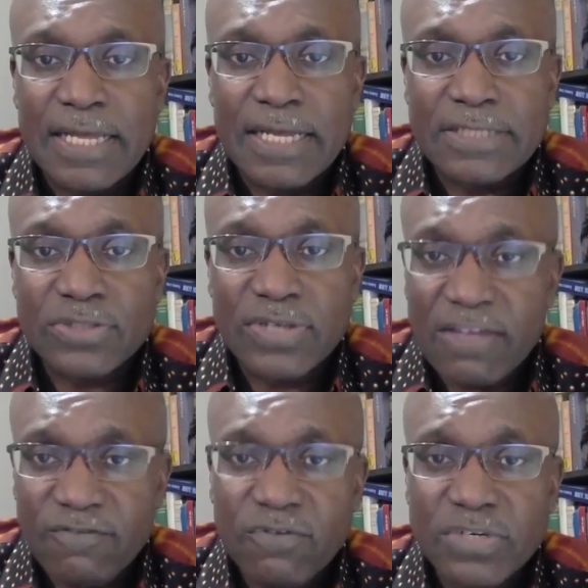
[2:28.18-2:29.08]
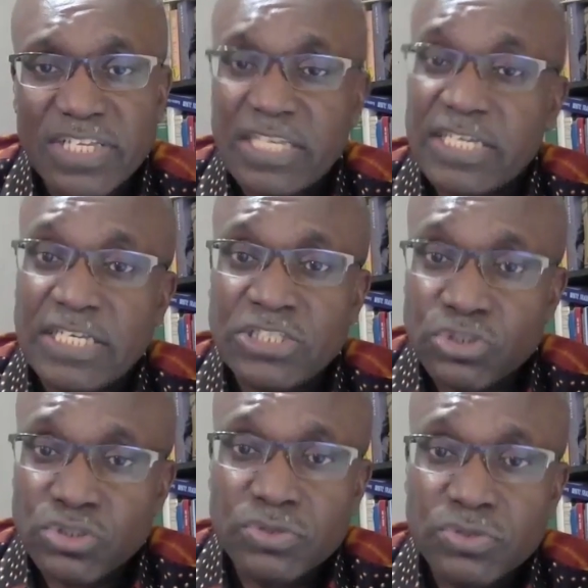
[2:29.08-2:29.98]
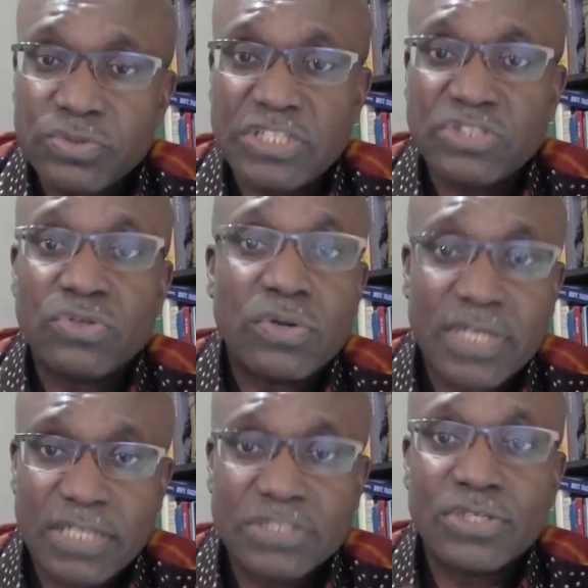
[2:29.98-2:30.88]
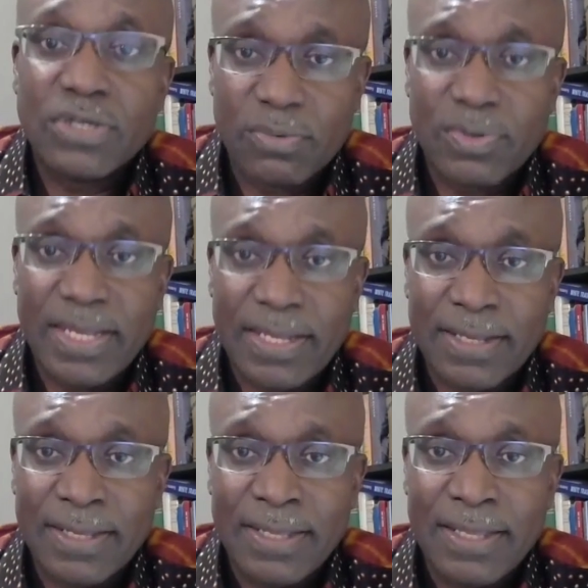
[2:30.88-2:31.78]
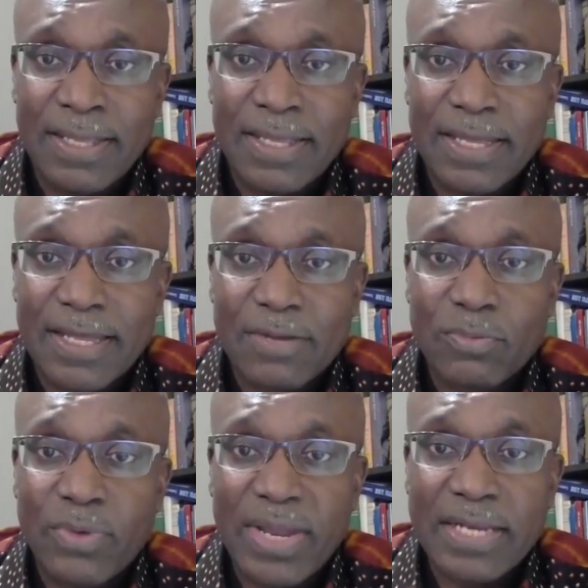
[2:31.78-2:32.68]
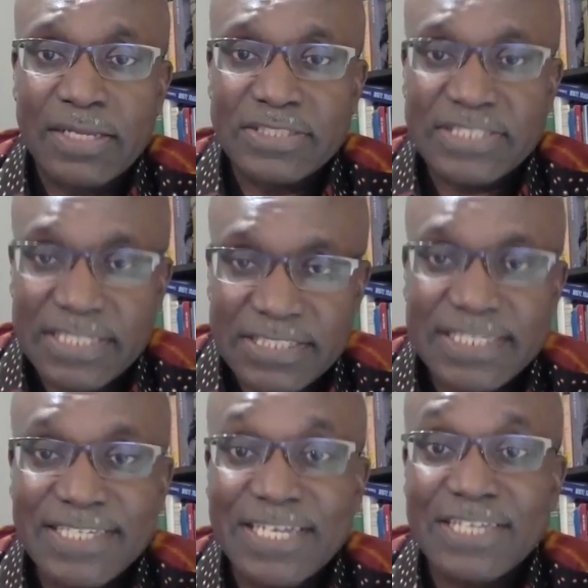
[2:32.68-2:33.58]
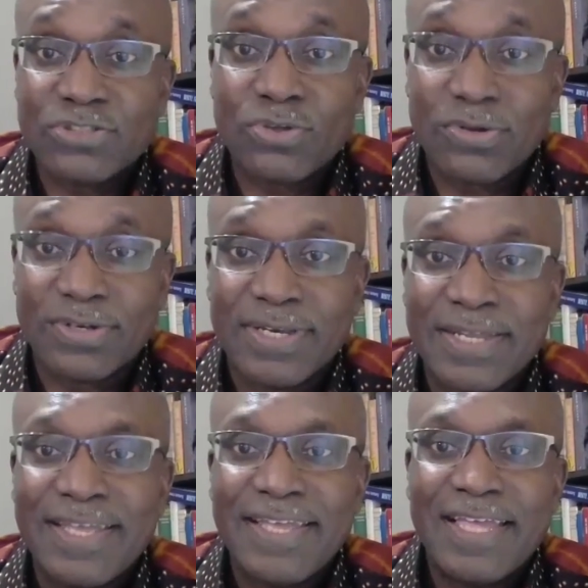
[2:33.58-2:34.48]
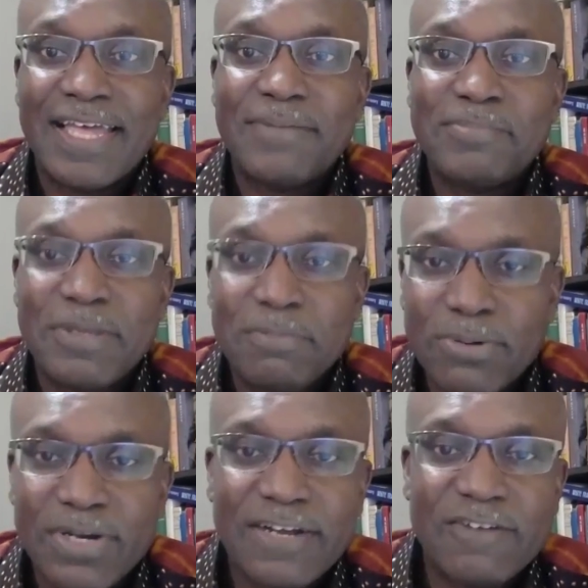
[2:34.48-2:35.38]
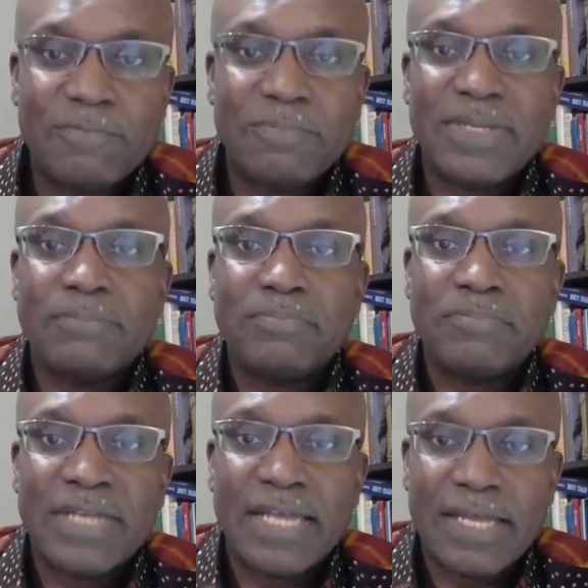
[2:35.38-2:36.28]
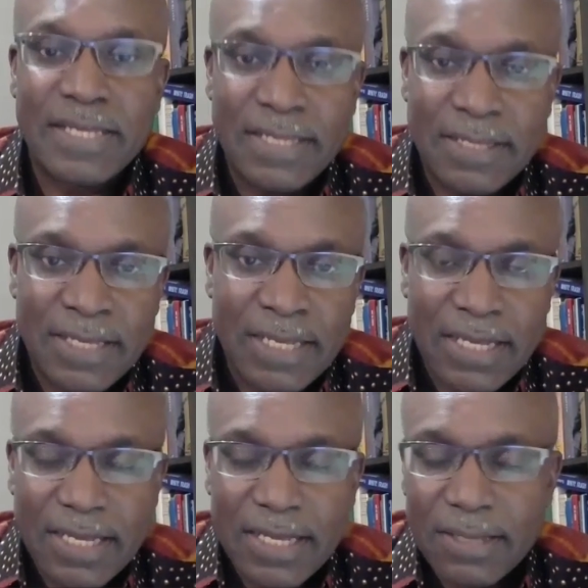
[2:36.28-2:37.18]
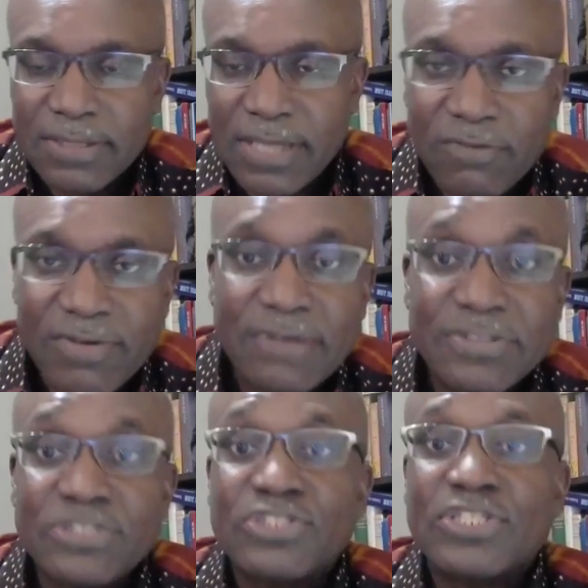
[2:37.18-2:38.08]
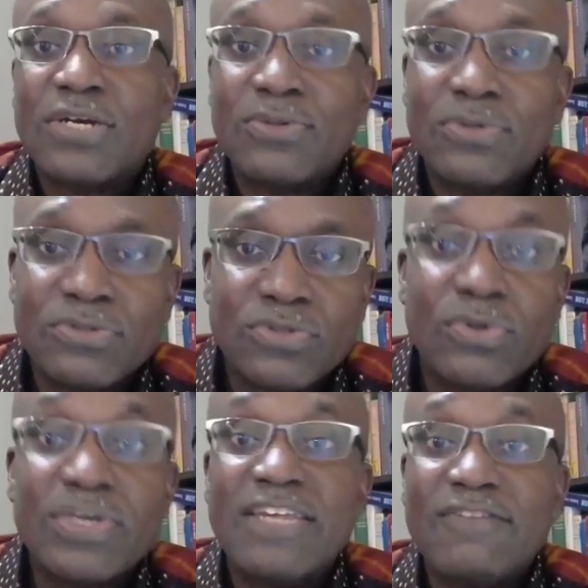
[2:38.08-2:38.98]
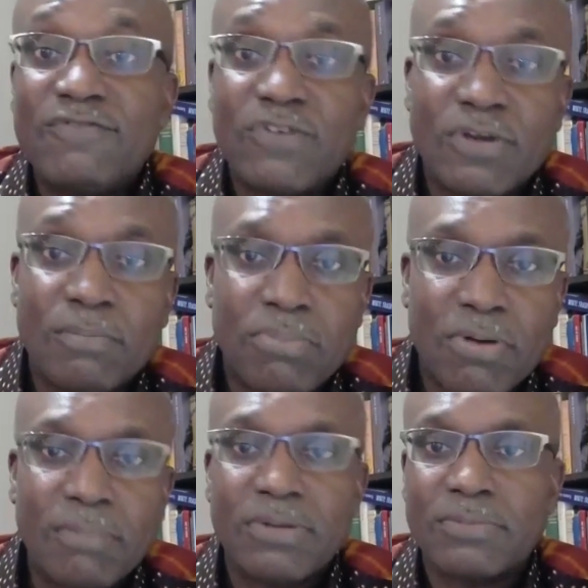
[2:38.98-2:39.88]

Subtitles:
so therefore the issue is not going to go away. We're 60 years on. People have been going around in circles looking for the problem